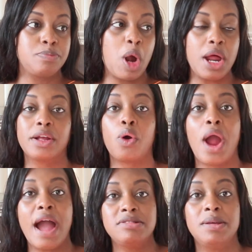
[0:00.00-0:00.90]
product or
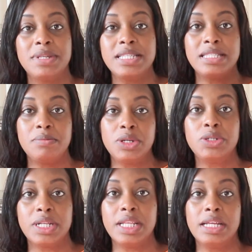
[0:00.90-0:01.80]
have something similar
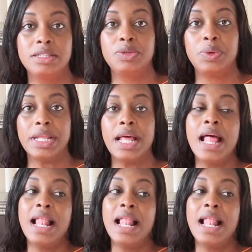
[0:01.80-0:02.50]
to it,